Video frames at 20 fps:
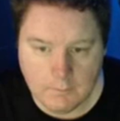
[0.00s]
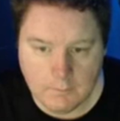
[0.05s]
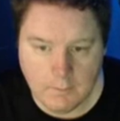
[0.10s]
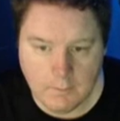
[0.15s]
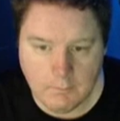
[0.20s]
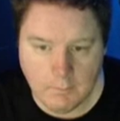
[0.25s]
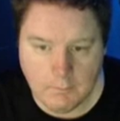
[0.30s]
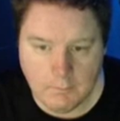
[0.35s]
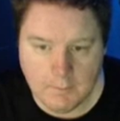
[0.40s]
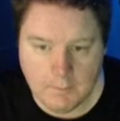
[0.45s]

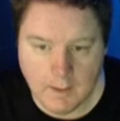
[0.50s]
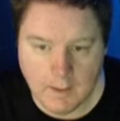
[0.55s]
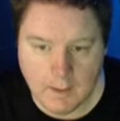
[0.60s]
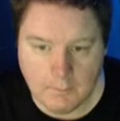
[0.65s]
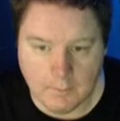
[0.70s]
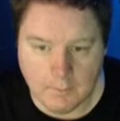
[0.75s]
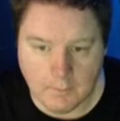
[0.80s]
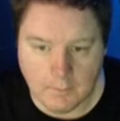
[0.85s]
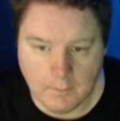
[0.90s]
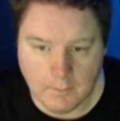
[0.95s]
will be
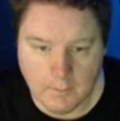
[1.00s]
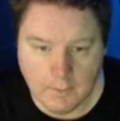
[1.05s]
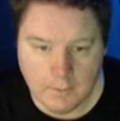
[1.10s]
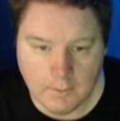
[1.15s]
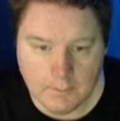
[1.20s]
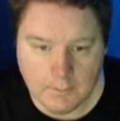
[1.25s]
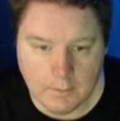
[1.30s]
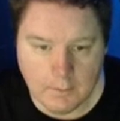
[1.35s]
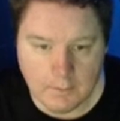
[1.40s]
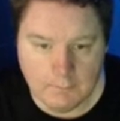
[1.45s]
able
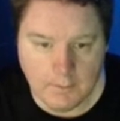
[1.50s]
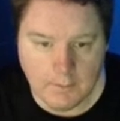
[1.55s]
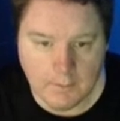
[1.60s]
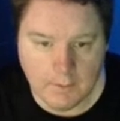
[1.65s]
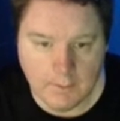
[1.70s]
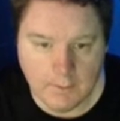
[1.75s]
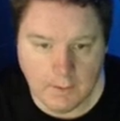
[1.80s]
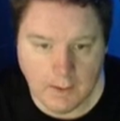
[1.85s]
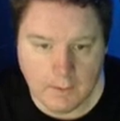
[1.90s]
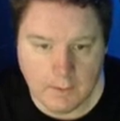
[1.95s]
to
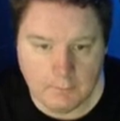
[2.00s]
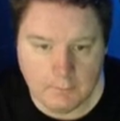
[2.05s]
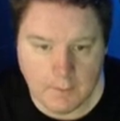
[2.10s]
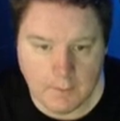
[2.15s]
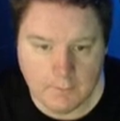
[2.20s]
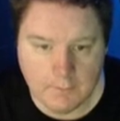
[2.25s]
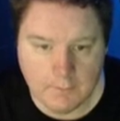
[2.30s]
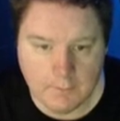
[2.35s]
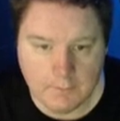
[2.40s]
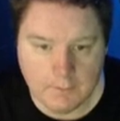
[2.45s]
investigate
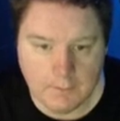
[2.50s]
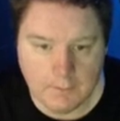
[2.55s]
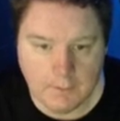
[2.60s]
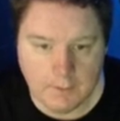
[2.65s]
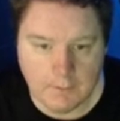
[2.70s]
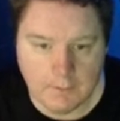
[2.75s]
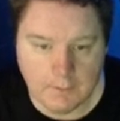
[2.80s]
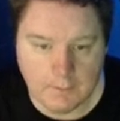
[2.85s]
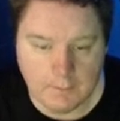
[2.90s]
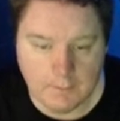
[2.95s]
muscle
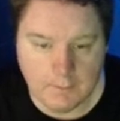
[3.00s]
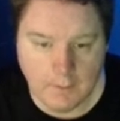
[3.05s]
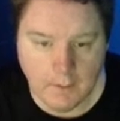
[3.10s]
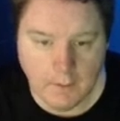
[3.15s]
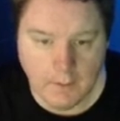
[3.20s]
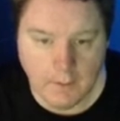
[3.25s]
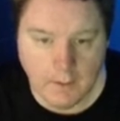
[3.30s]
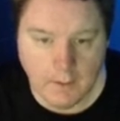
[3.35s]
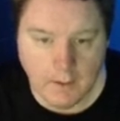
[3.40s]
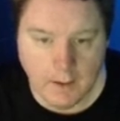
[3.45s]
diseases
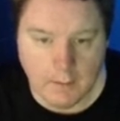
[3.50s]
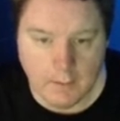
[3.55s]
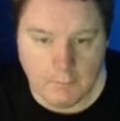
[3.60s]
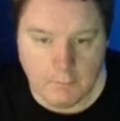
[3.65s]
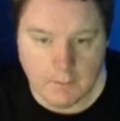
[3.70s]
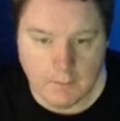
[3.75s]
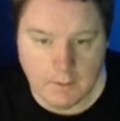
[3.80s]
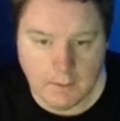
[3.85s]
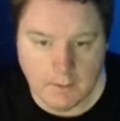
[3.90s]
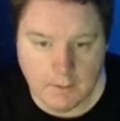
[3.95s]
at
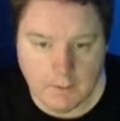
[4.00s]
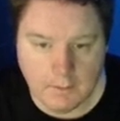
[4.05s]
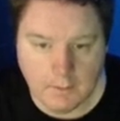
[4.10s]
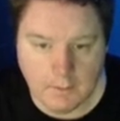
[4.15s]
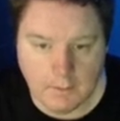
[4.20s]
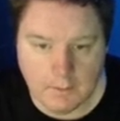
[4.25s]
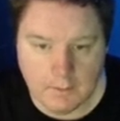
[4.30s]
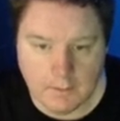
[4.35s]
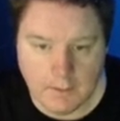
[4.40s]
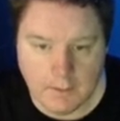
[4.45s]

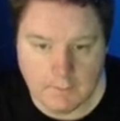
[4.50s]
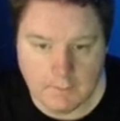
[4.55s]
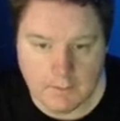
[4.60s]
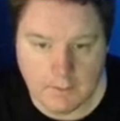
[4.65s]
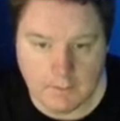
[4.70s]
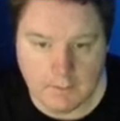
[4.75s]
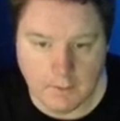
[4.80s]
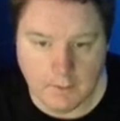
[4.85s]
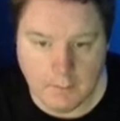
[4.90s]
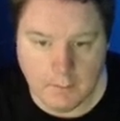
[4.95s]
molecular and even
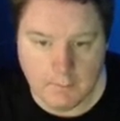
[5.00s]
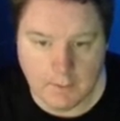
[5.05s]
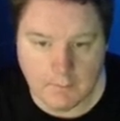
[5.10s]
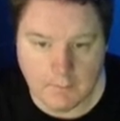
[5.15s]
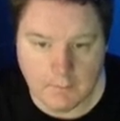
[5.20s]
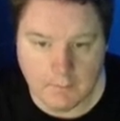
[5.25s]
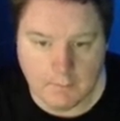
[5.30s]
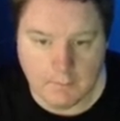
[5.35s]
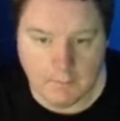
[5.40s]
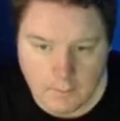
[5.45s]
atomic
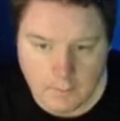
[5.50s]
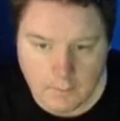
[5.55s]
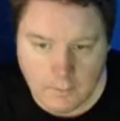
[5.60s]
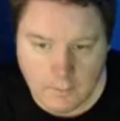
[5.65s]
level.